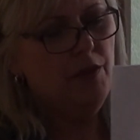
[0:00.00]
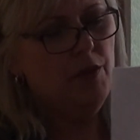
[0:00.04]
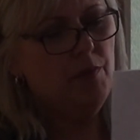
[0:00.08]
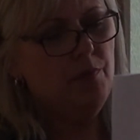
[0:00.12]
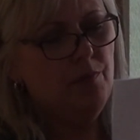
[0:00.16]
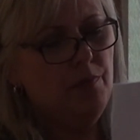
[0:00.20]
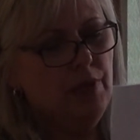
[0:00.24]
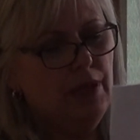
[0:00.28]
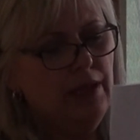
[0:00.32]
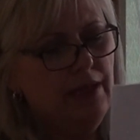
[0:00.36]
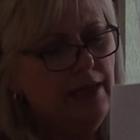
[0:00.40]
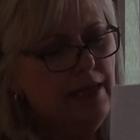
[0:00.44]
The
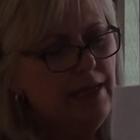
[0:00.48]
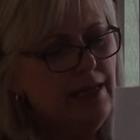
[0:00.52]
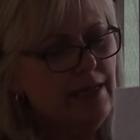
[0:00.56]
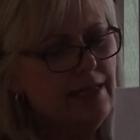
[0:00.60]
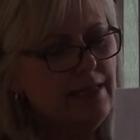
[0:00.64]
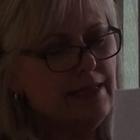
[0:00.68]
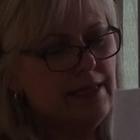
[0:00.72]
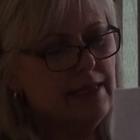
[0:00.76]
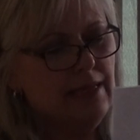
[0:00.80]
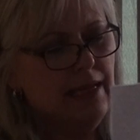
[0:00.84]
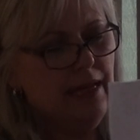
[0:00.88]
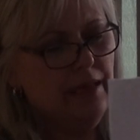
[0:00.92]

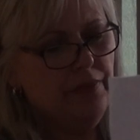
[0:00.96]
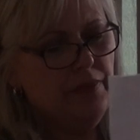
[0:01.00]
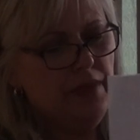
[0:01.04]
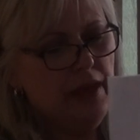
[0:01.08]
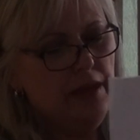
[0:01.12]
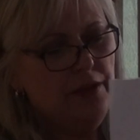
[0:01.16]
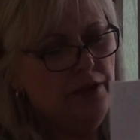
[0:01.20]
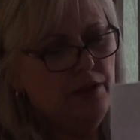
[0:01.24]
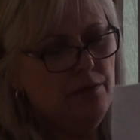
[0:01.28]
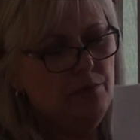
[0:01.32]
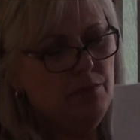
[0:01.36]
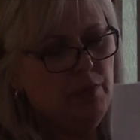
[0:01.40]
police had
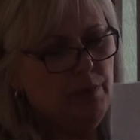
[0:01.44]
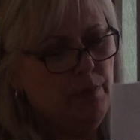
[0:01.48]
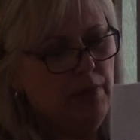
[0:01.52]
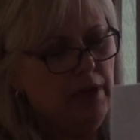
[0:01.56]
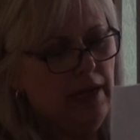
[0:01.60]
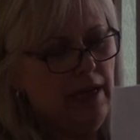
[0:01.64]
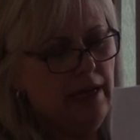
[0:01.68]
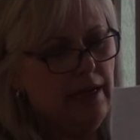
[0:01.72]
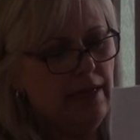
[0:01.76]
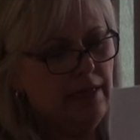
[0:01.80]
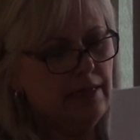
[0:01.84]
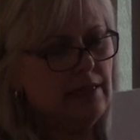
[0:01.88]
their number
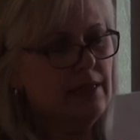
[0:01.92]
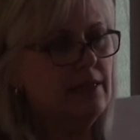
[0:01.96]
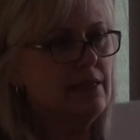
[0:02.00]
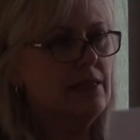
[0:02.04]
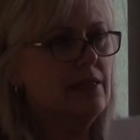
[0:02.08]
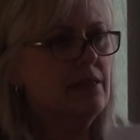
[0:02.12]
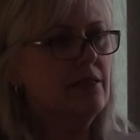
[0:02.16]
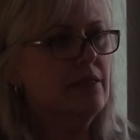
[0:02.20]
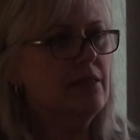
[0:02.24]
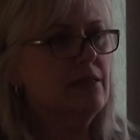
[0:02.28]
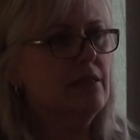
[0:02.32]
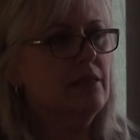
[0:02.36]
plate since